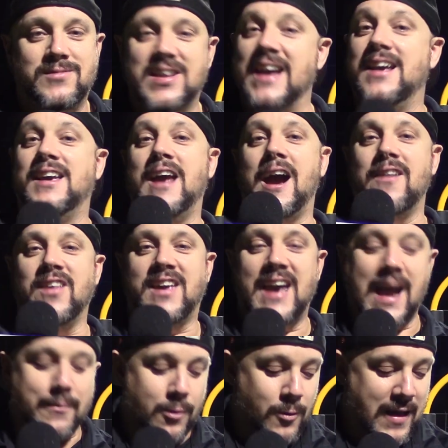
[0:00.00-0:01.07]
taking care of the
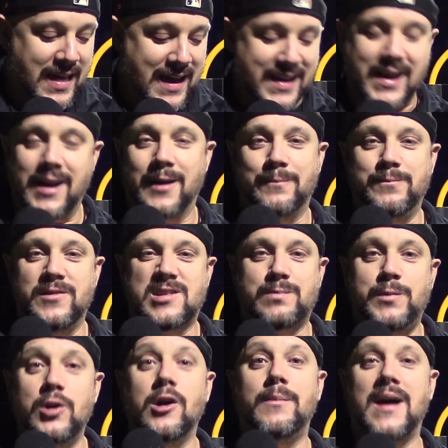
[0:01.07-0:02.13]
camera while I uh,
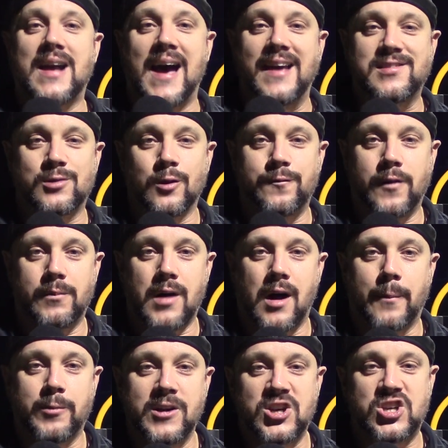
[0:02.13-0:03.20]
spew about high school football.
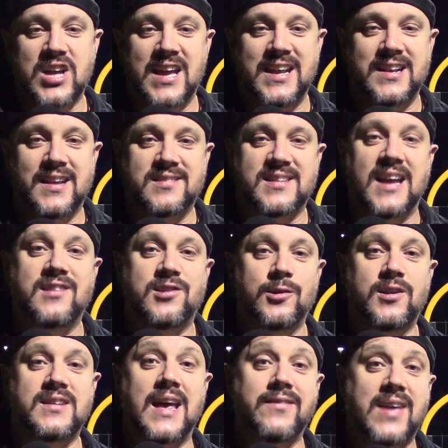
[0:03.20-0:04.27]
Appreciate it. And uh, stay
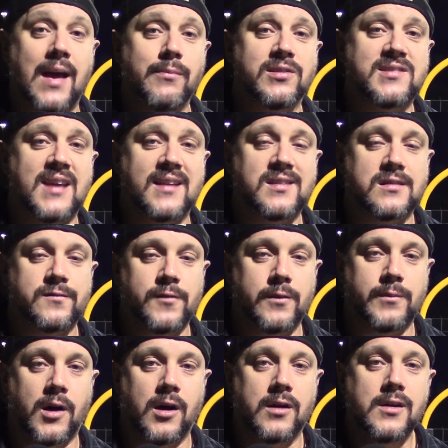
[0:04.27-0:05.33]
tuned to Dave Campbell's Texas
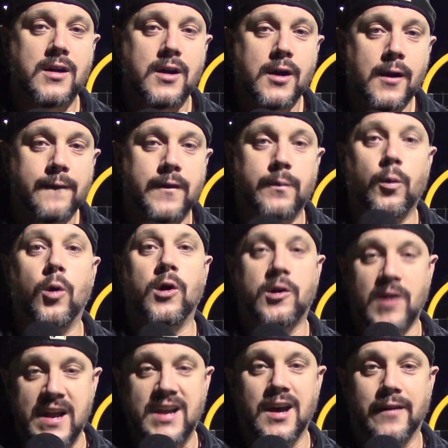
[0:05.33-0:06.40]
Football for more
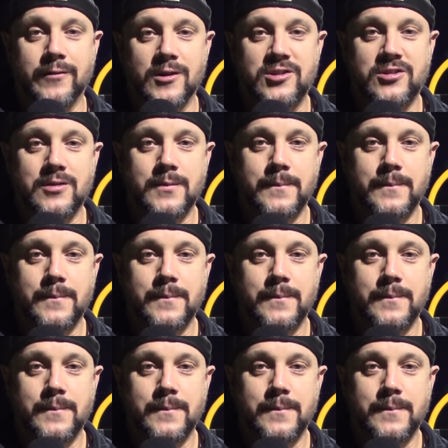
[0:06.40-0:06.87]
great coverage.